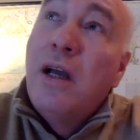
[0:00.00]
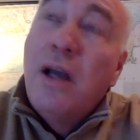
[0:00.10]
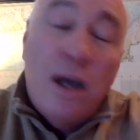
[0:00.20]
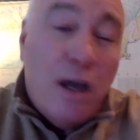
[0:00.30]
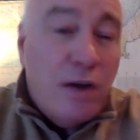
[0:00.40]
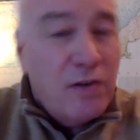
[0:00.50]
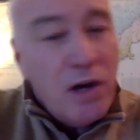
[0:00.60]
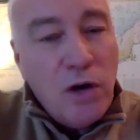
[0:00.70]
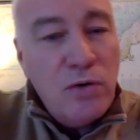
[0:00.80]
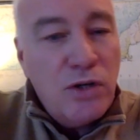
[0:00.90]

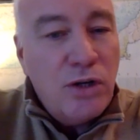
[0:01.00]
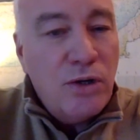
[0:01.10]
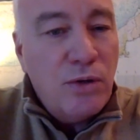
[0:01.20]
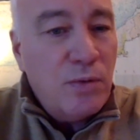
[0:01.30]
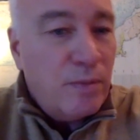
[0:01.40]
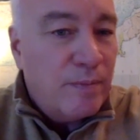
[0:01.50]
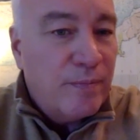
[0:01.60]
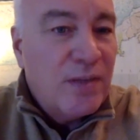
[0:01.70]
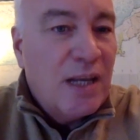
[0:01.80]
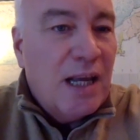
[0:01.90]
of '02,
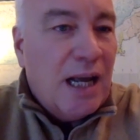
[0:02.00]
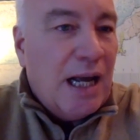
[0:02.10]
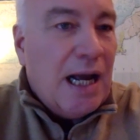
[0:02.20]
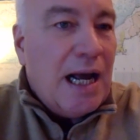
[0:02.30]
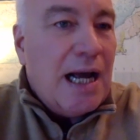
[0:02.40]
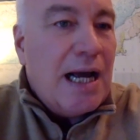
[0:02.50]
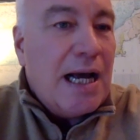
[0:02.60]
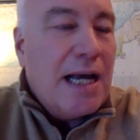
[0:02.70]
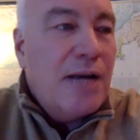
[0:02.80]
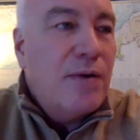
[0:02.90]

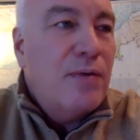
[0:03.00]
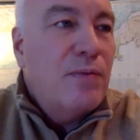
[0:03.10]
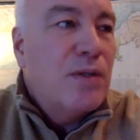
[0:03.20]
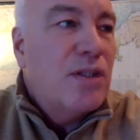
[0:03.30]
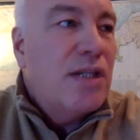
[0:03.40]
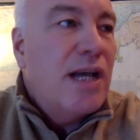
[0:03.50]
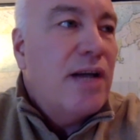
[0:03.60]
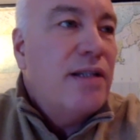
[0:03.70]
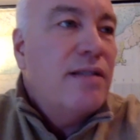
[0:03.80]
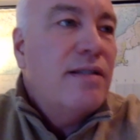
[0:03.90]
I was down
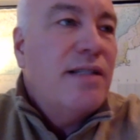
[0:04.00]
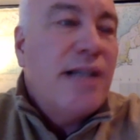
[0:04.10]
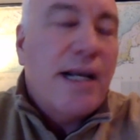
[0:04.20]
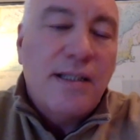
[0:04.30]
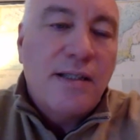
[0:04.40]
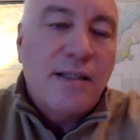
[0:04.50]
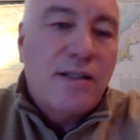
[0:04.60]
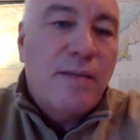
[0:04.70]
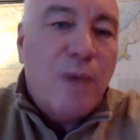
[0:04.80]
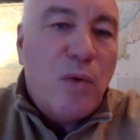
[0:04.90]
in Texas.
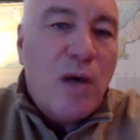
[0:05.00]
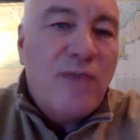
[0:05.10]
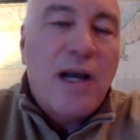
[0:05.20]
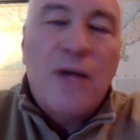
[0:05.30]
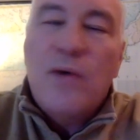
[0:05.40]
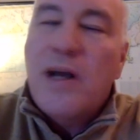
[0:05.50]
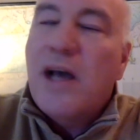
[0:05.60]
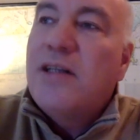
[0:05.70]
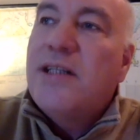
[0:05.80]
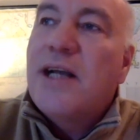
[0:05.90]
So my wife and I were down
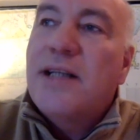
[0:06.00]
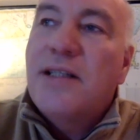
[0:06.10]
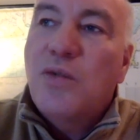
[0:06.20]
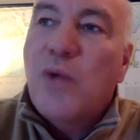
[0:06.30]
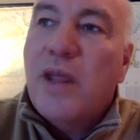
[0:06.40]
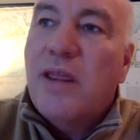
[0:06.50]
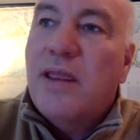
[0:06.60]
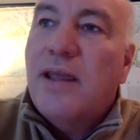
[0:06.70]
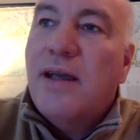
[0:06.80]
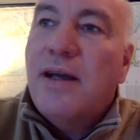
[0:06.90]
in Texas with
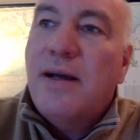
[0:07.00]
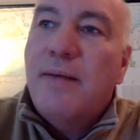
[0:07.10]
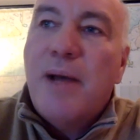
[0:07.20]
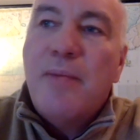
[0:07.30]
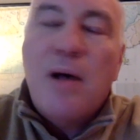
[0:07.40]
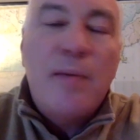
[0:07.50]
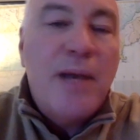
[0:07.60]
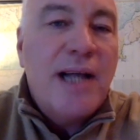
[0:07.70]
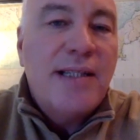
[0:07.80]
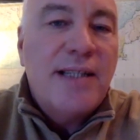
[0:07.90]
my mom and
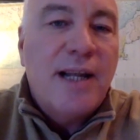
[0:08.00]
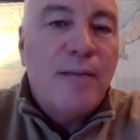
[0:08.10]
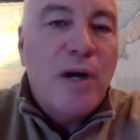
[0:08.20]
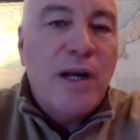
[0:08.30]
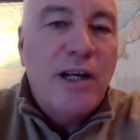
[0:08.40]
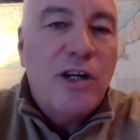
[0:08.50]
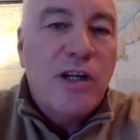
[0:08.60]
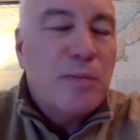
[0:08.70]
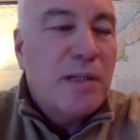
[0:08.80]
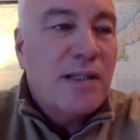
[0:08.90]
dad celebrating
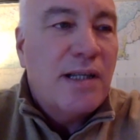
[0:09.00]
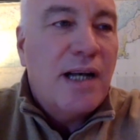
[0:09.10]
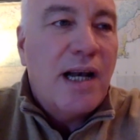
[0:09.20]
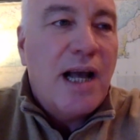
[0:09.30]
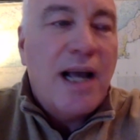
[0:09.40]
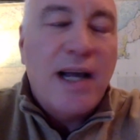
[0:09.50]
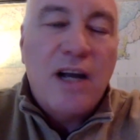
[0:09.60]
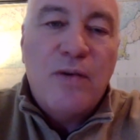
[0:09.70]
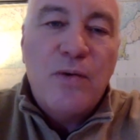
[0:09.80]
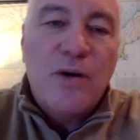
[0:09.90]
Christmas. And I got a
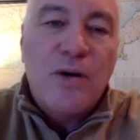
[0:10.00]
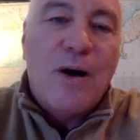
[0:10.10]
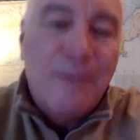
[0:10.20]
phone call